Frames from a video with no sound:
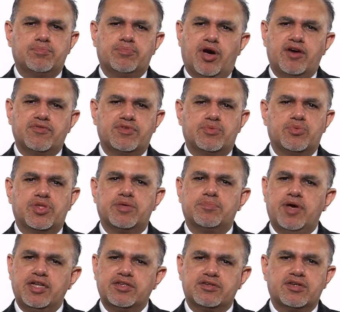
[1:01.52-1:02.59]
empowered with a
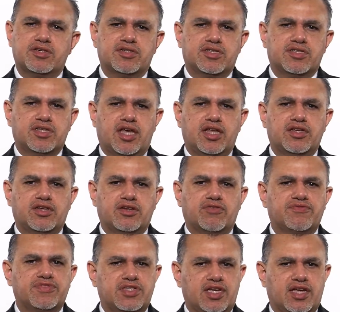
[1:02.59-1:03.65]
better understanding
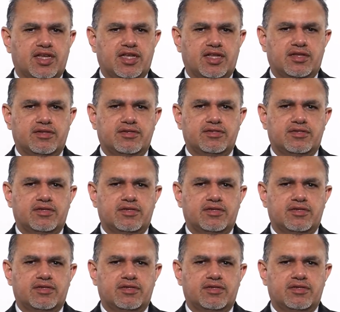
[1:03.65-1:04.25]
of CLL.